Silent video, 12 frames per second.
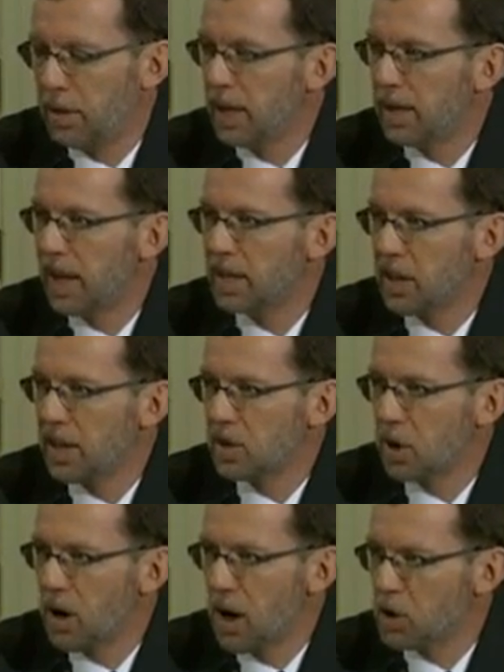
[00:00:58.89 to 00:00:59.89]
Yes, I think
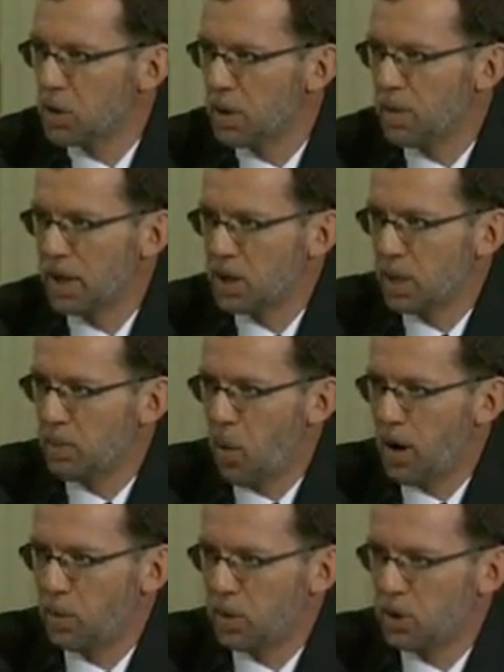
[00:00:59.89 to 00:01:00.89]
so, Congressman. Depends on the
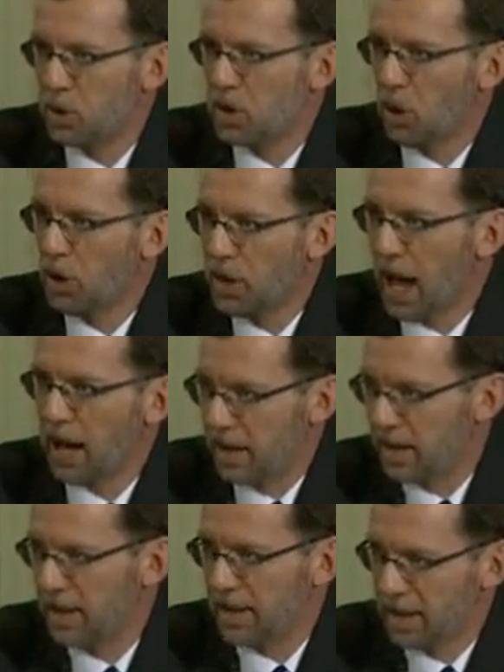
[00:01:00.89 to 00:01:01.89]
point at which you start
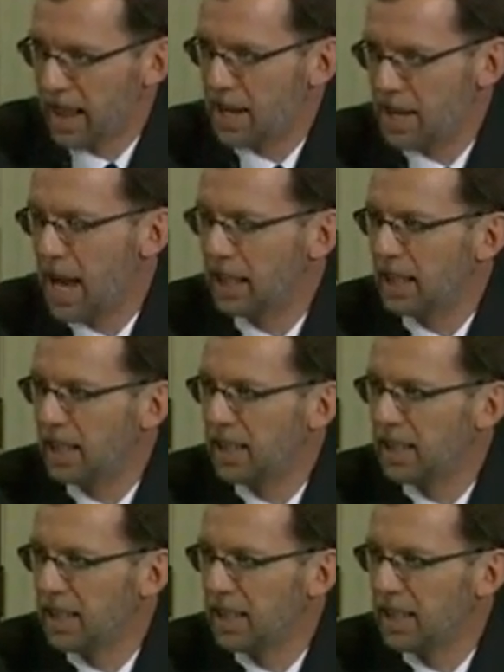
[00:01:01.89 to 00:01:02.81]
that tally.